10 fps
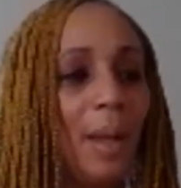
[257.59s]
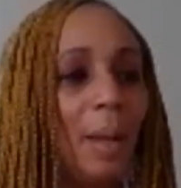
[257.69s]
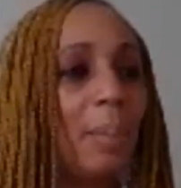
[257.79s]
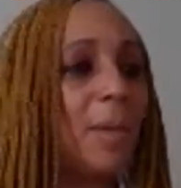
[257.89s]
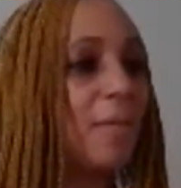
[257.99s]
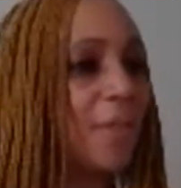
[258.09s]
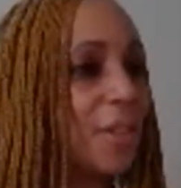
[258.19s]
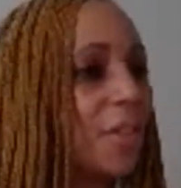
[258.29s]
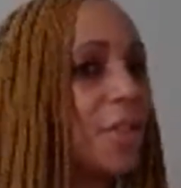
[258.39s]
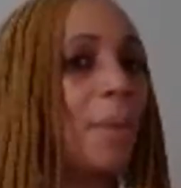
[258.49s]
But for
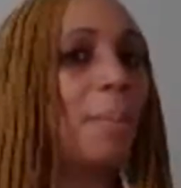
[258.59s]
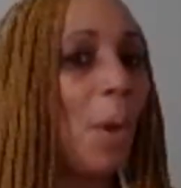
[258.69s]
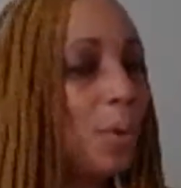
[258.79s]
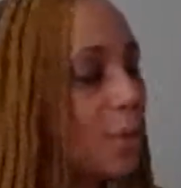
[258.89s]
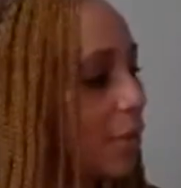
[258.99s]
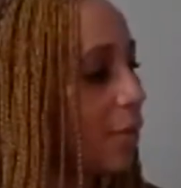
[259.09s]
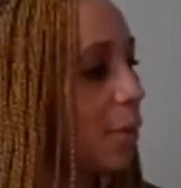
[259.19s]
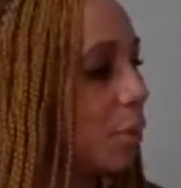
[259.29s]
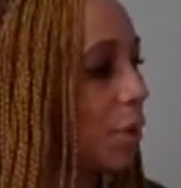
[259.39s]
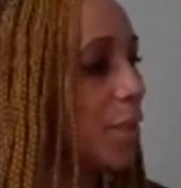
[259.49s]
most of the
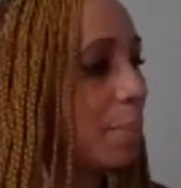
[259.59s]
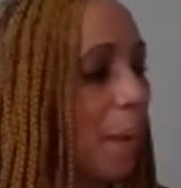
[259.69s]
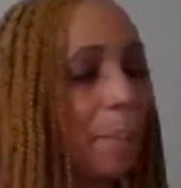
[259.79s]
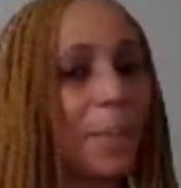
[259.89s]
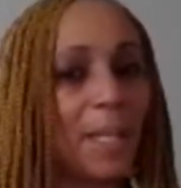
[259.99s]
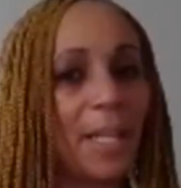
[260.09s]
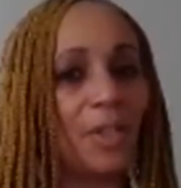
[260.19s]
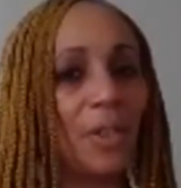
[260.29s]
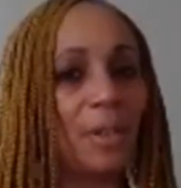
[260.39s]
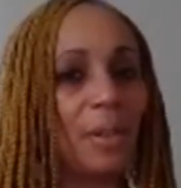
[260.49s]
world's
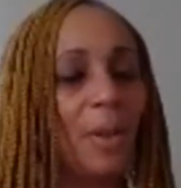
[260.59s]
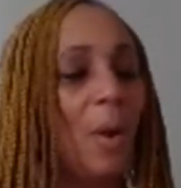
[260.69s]
population